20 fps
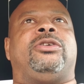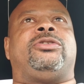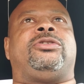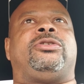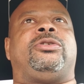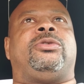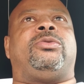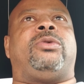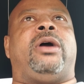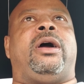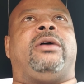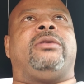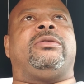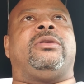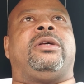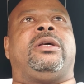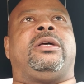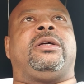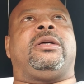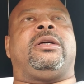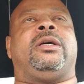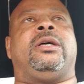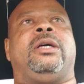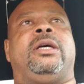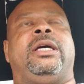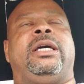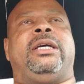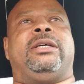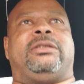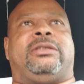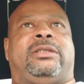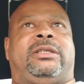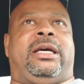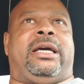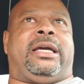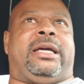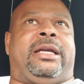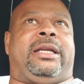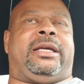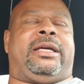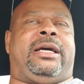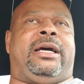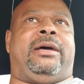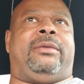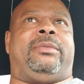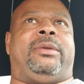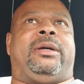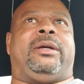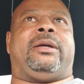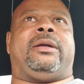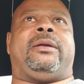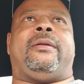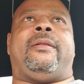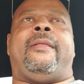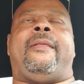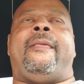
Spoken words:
surrounding his second coming.